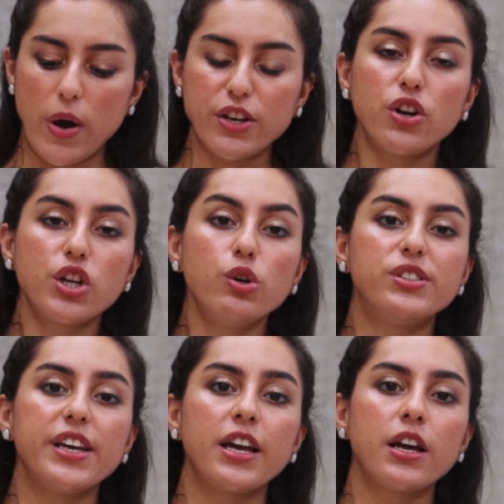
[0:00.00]
when you're
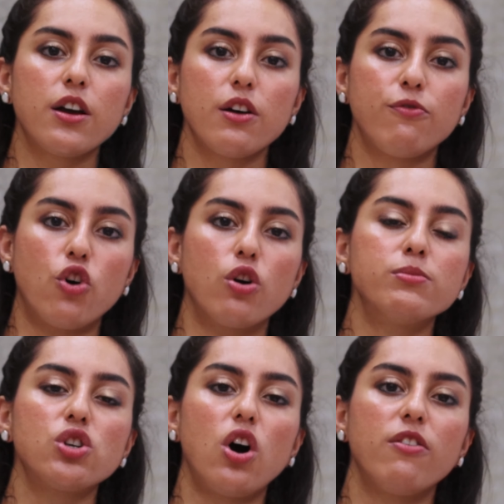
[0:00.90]
using
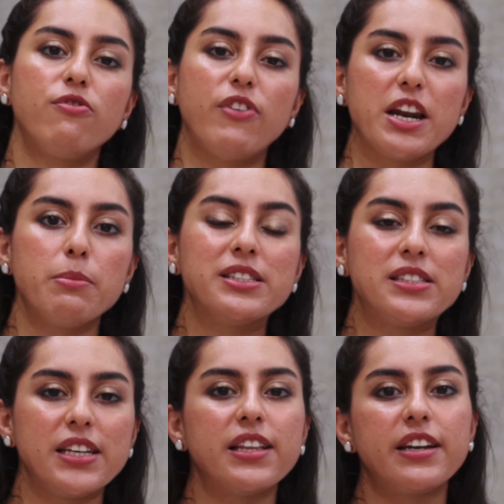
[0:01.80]
forms of
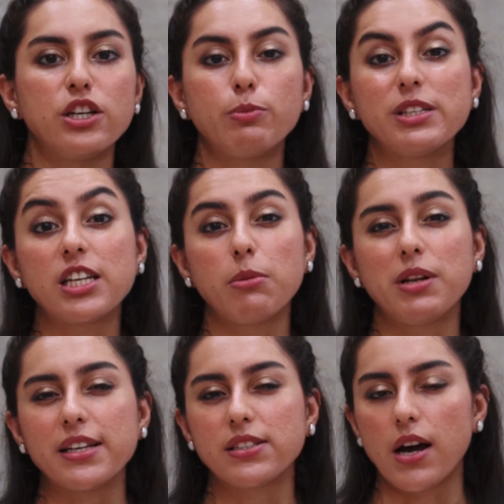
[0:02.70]
vitamin C that need to be
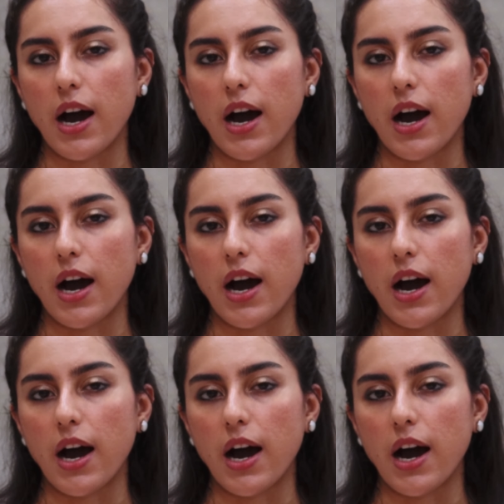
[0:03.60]
stabilized